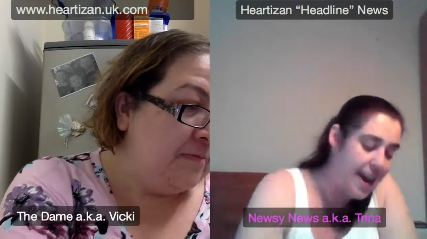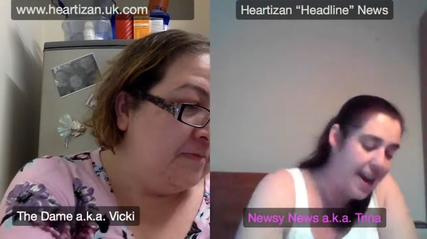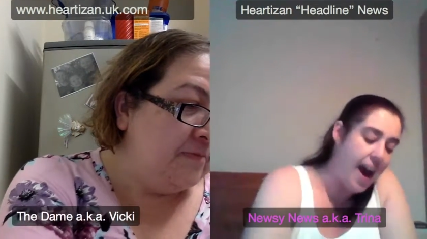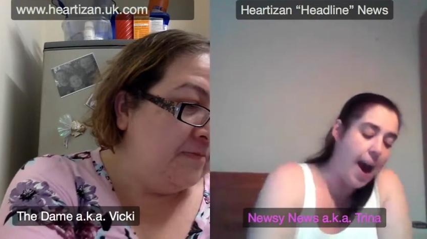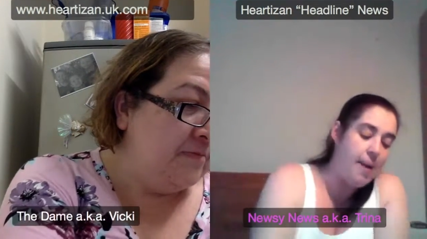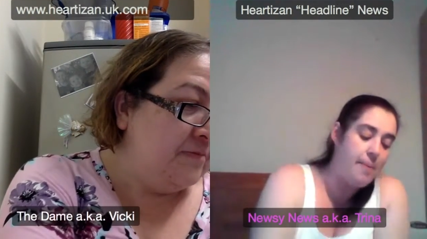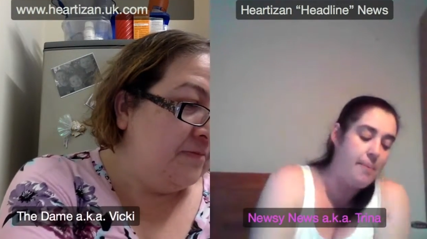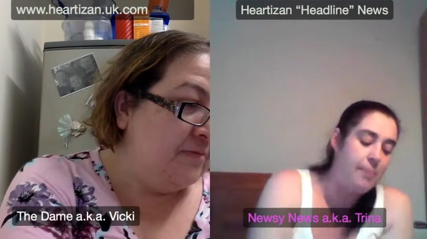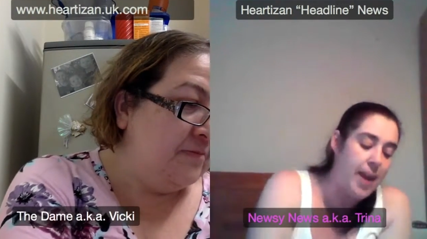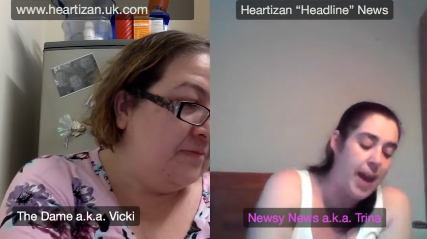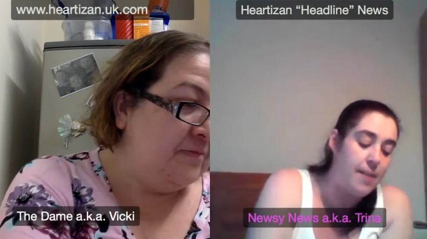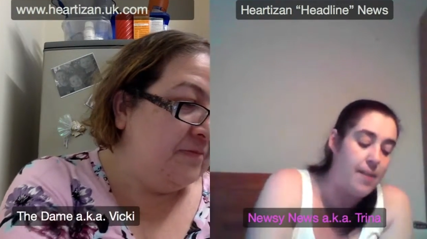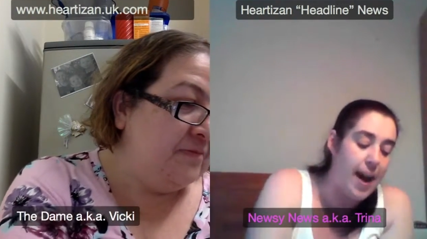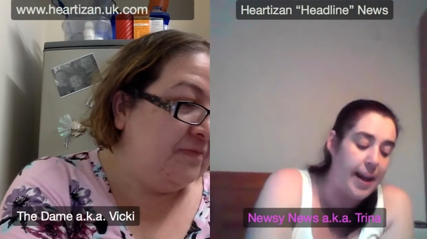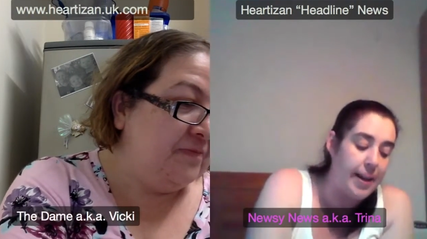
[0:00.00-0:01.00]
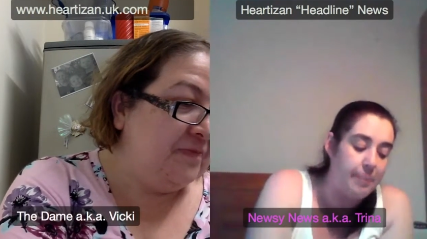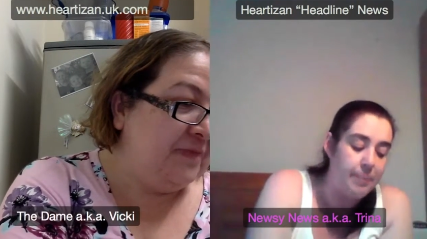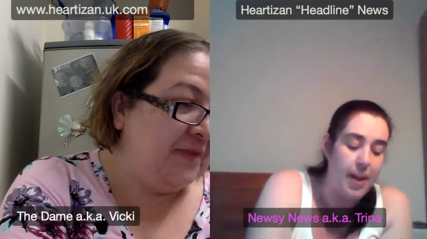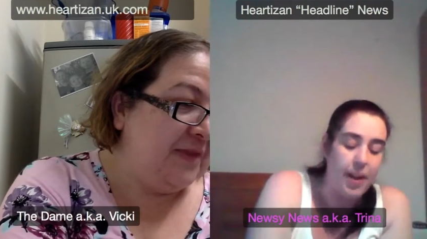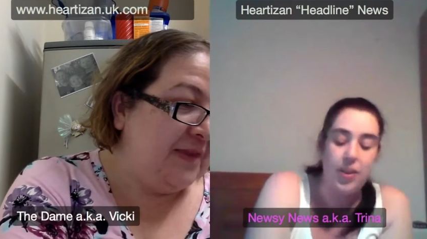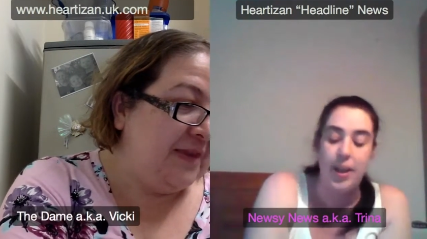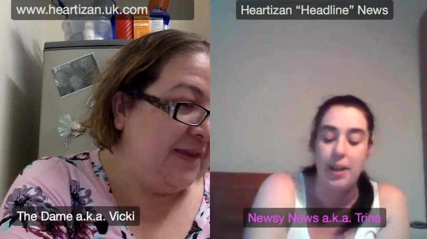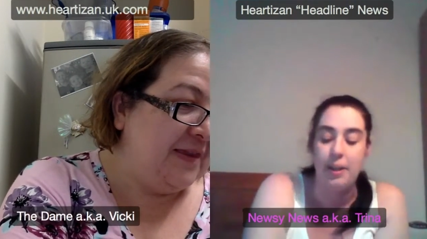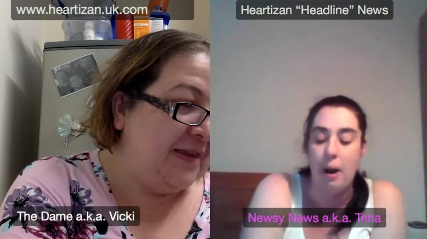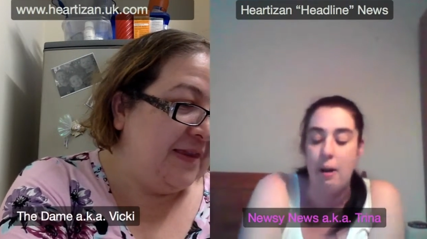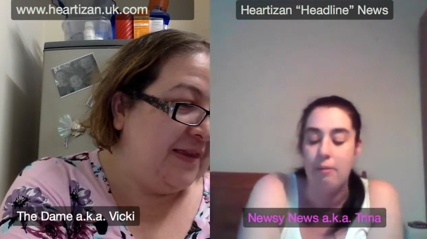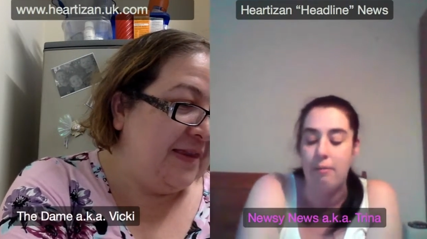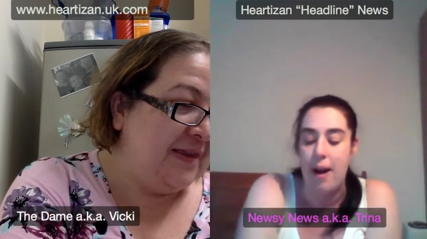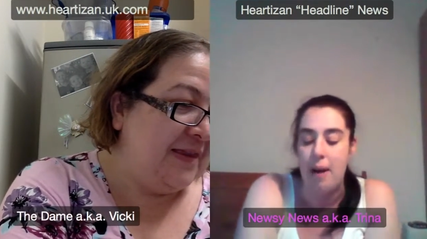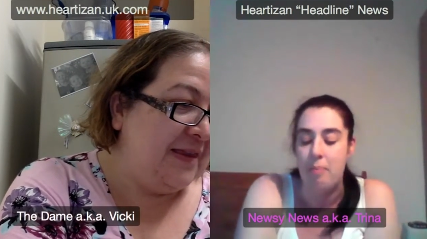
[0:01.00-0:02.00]
Speaker 1: Um. Anyway, I think i
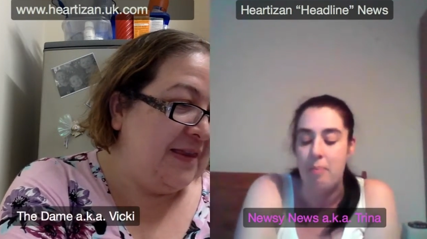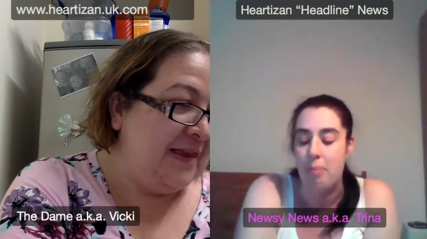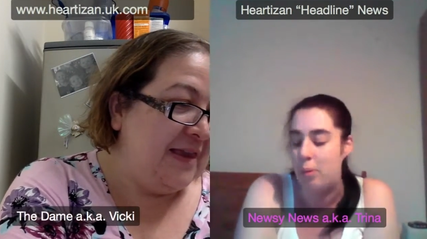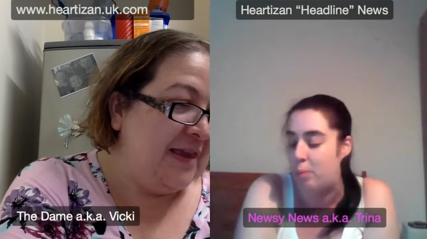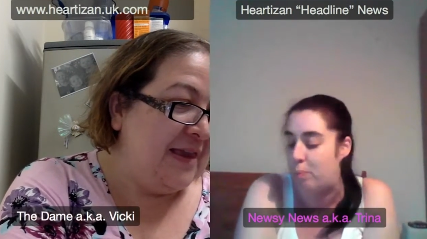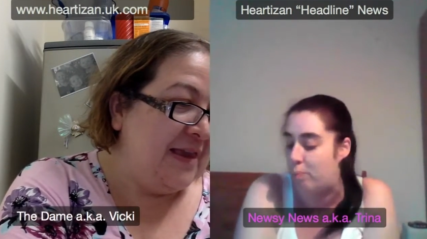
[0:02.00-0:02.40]
ramble,